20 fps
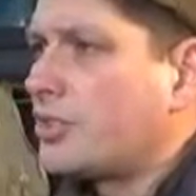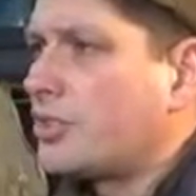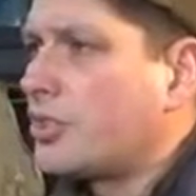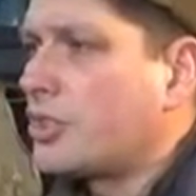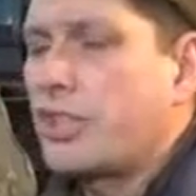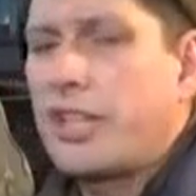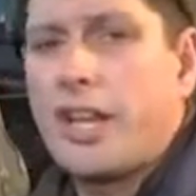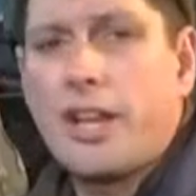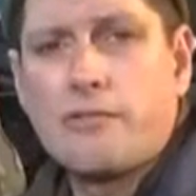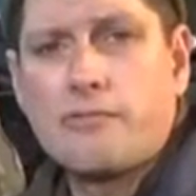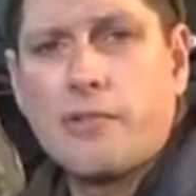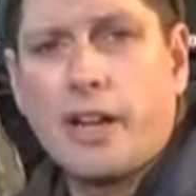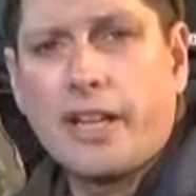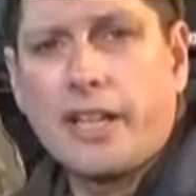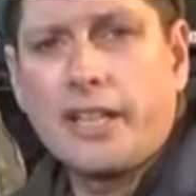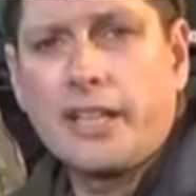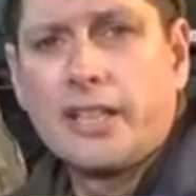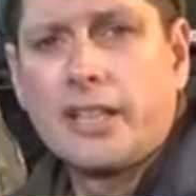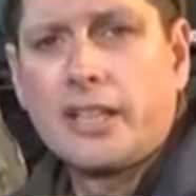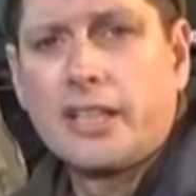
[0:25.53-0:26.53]
just get it
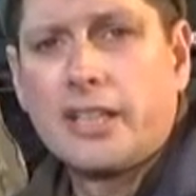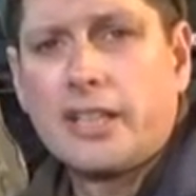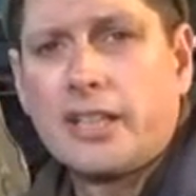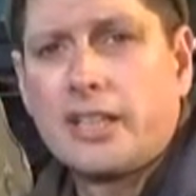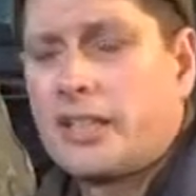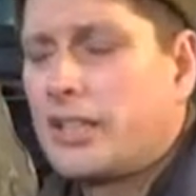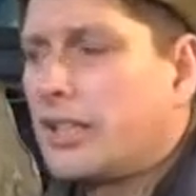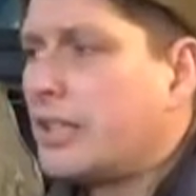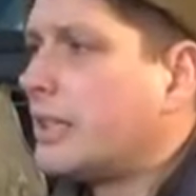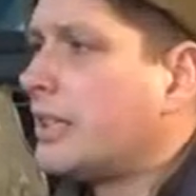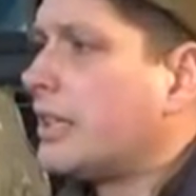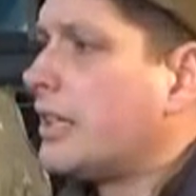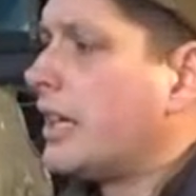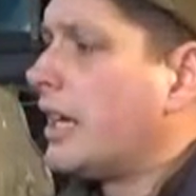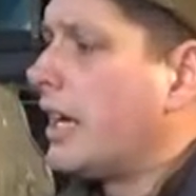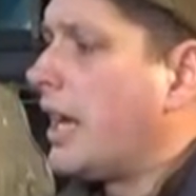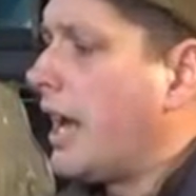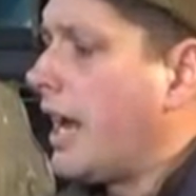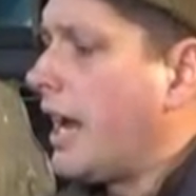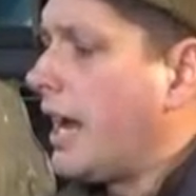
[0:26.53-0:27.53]
running
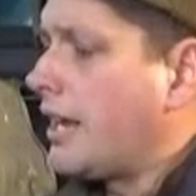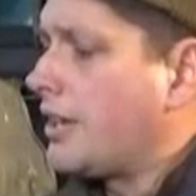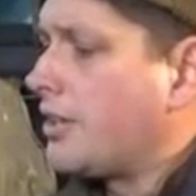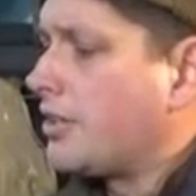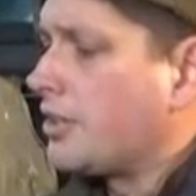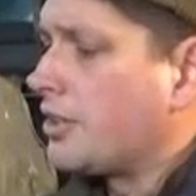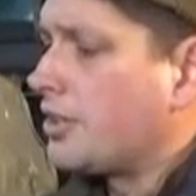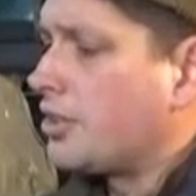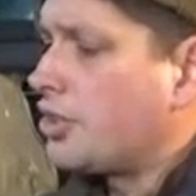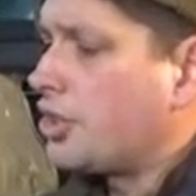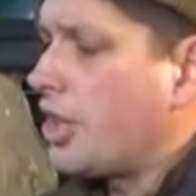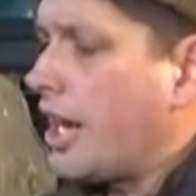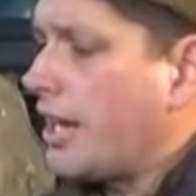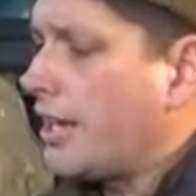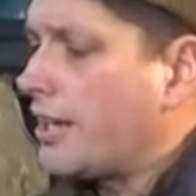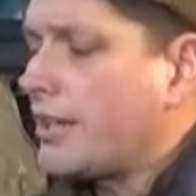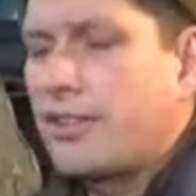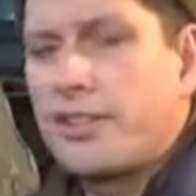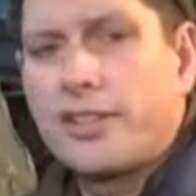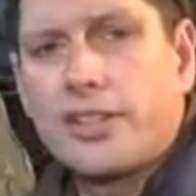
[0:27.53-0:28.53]
and
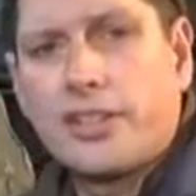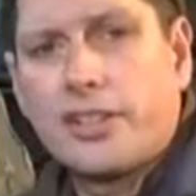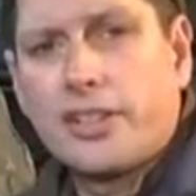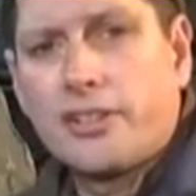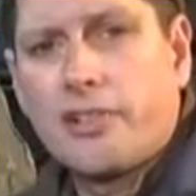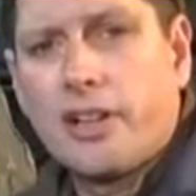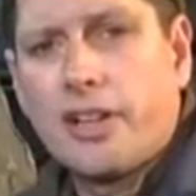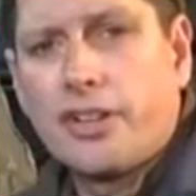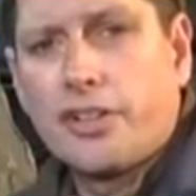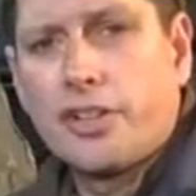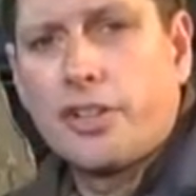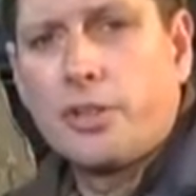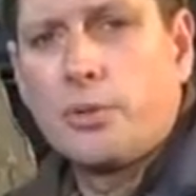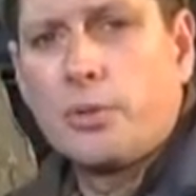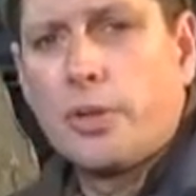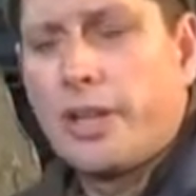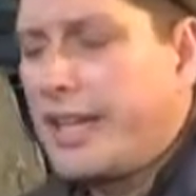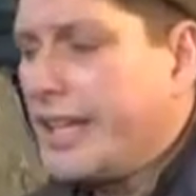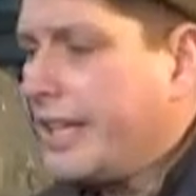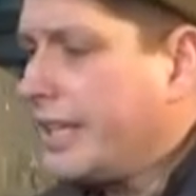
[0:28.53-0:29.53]
check that there are no
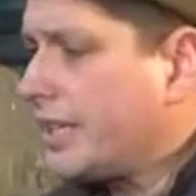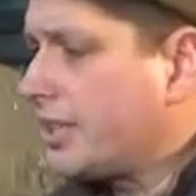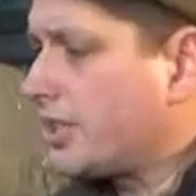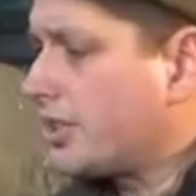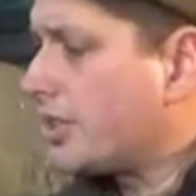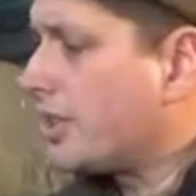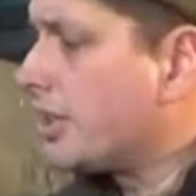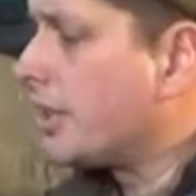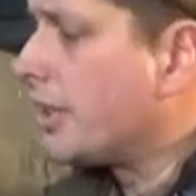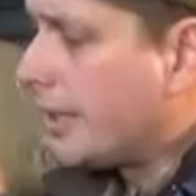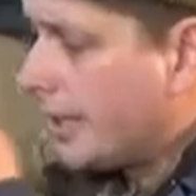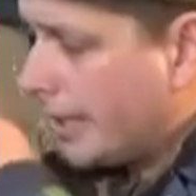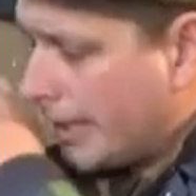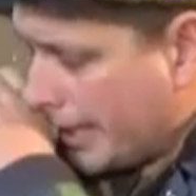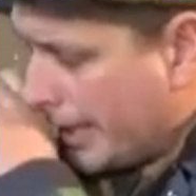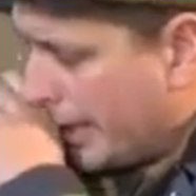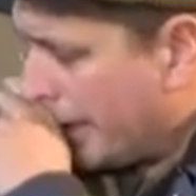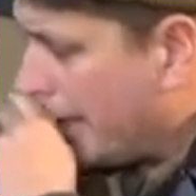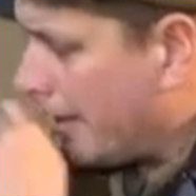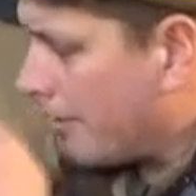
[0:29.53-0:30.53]
leaks
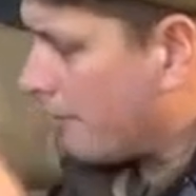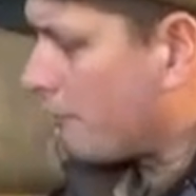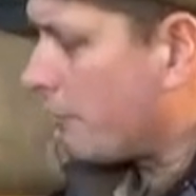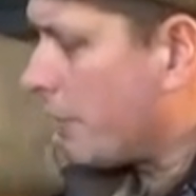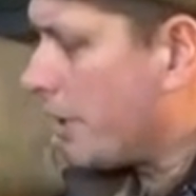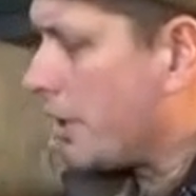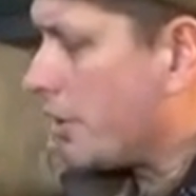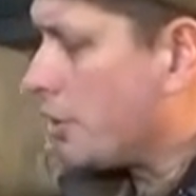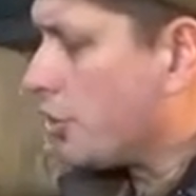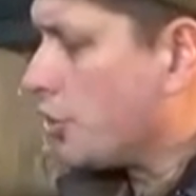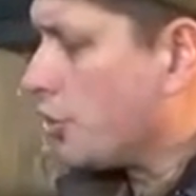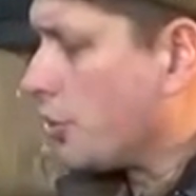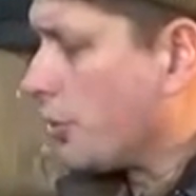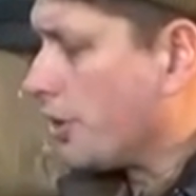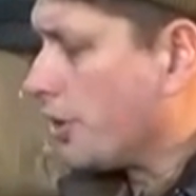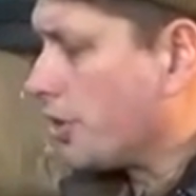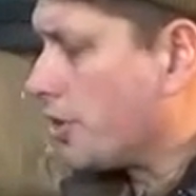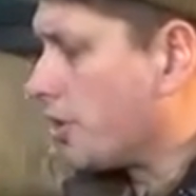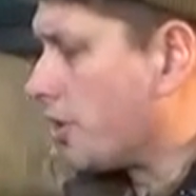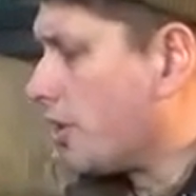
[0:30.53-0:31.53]
uh, through any of the
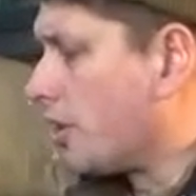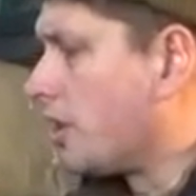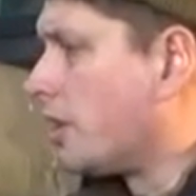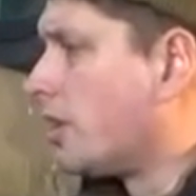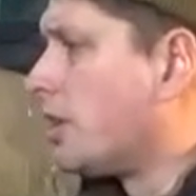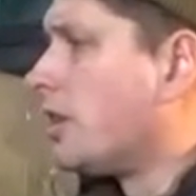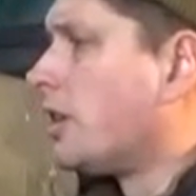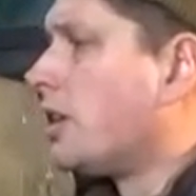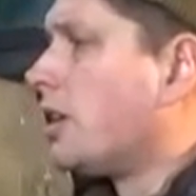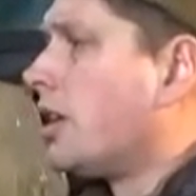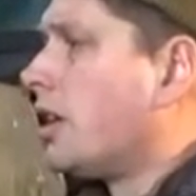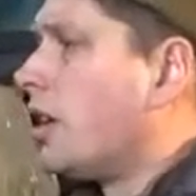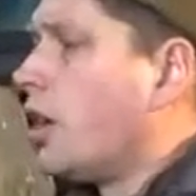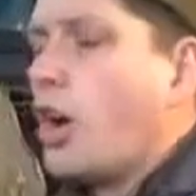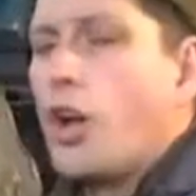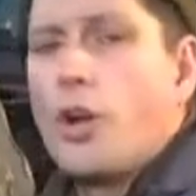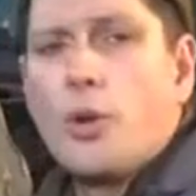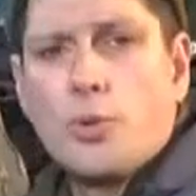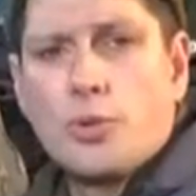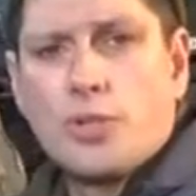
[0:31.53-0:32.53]
joints
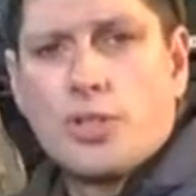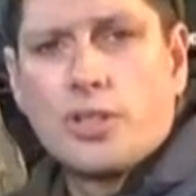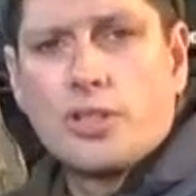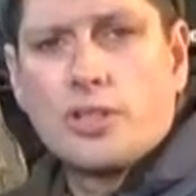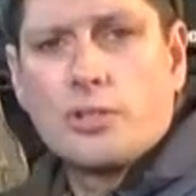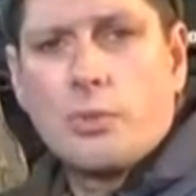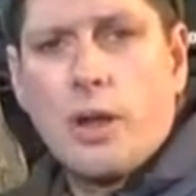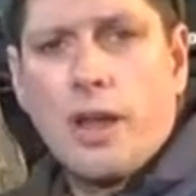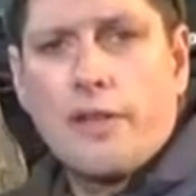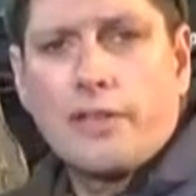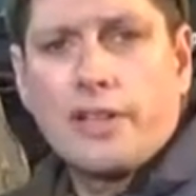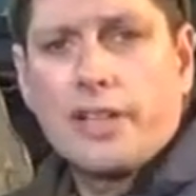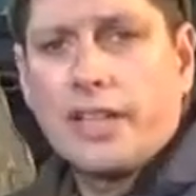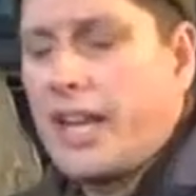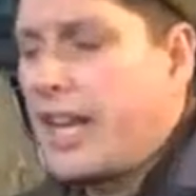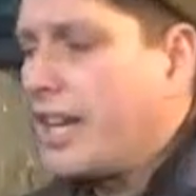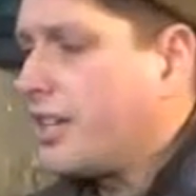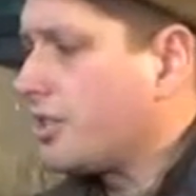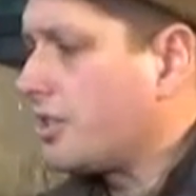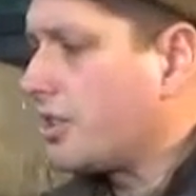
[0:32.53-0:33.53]
hoses, whatever, in
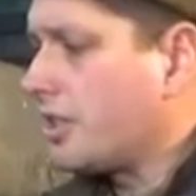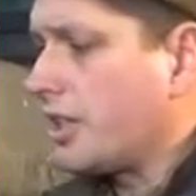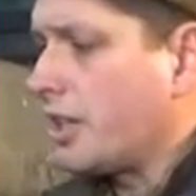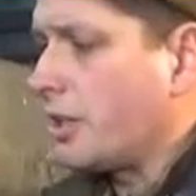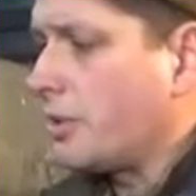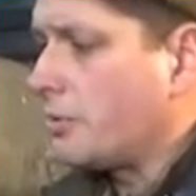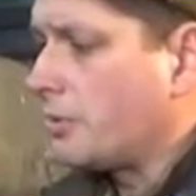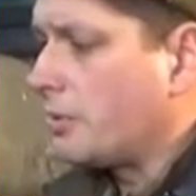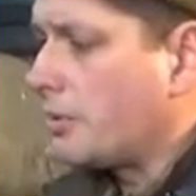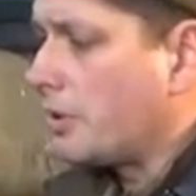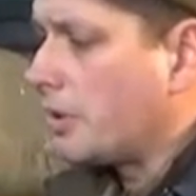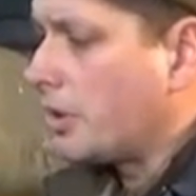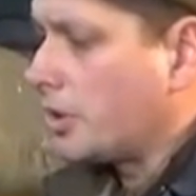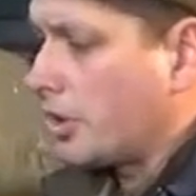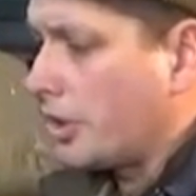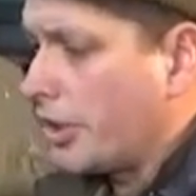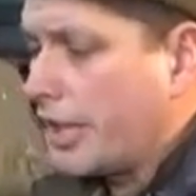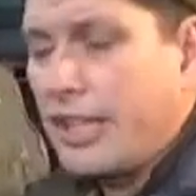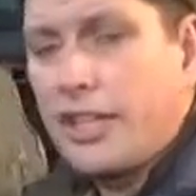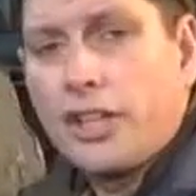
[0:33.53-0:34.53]
case, you know,
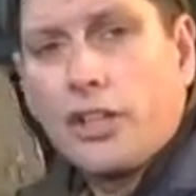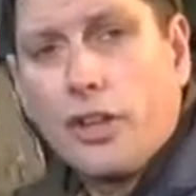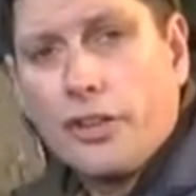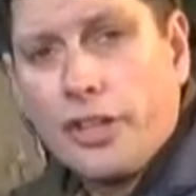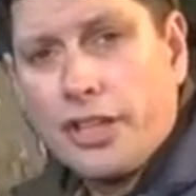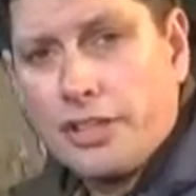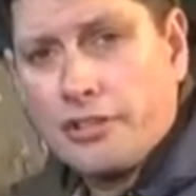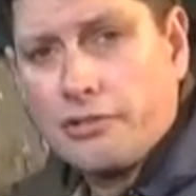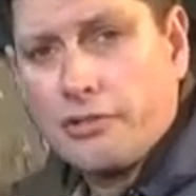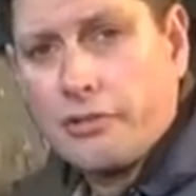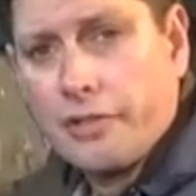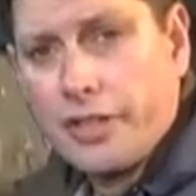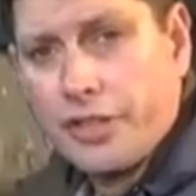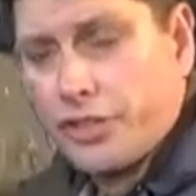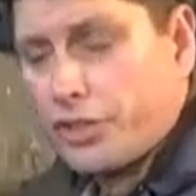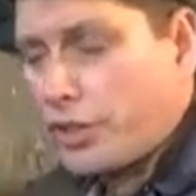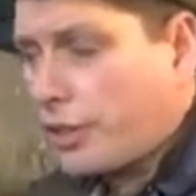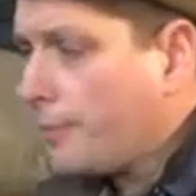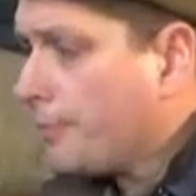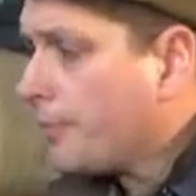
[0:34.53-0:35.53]
because I think a lot of these are
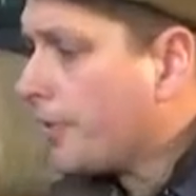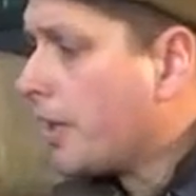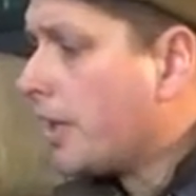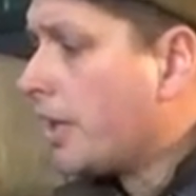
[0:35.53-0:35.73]
original.